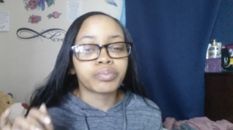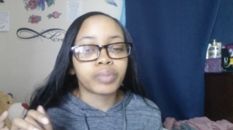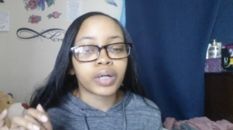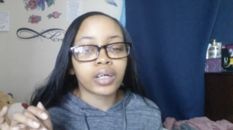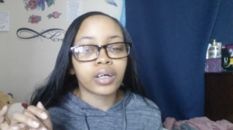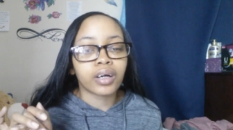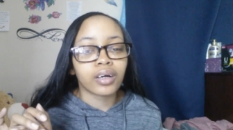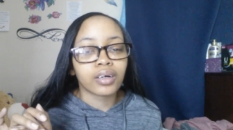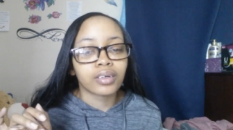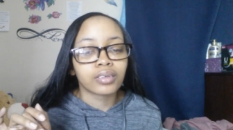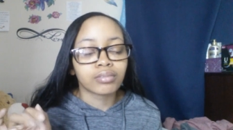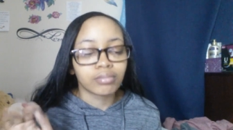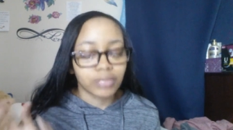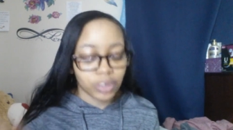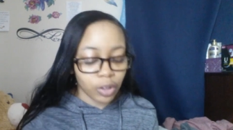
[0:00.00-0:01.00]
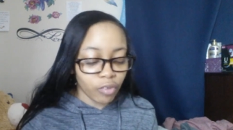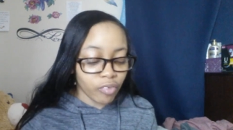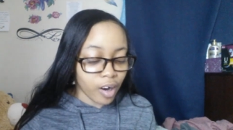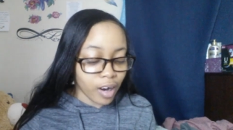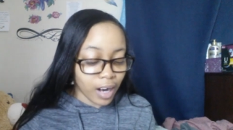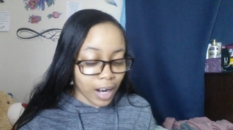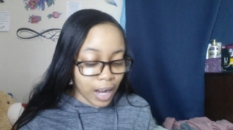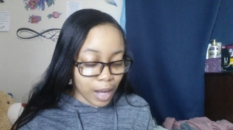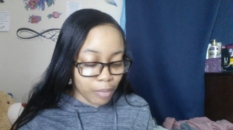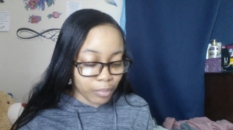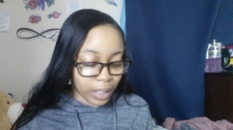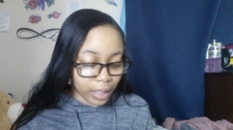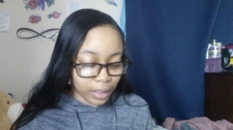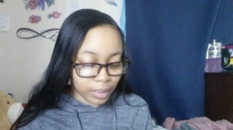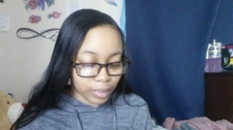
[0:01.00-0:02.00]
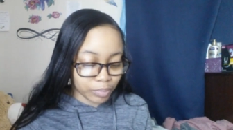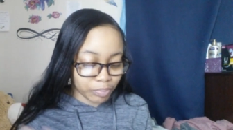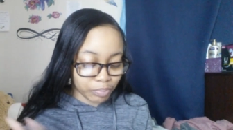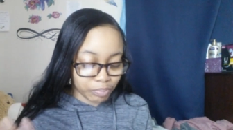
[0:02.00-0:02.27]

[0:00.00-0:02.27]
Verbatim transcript: But so far, I'm like,